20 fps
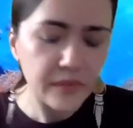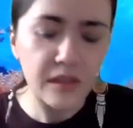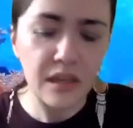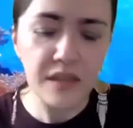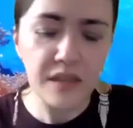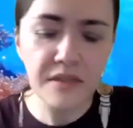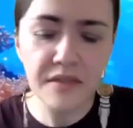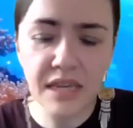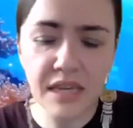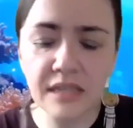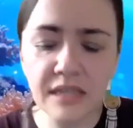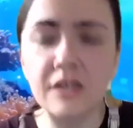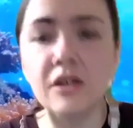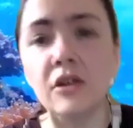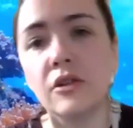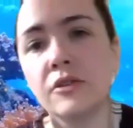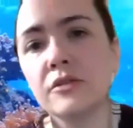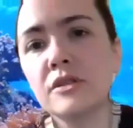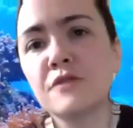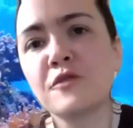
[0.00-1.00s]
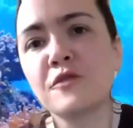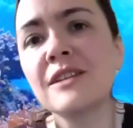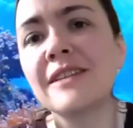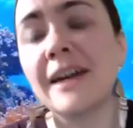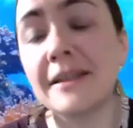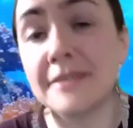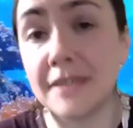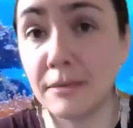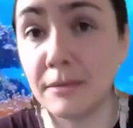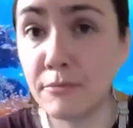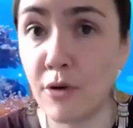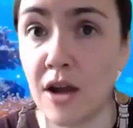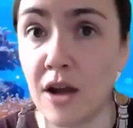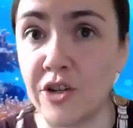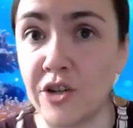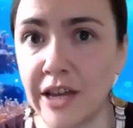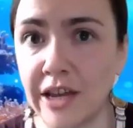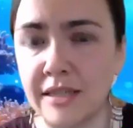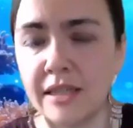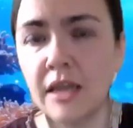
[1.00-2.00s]
This includes freelancing
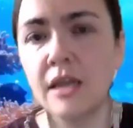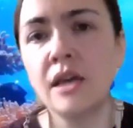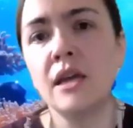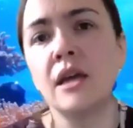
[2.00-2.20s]
projects.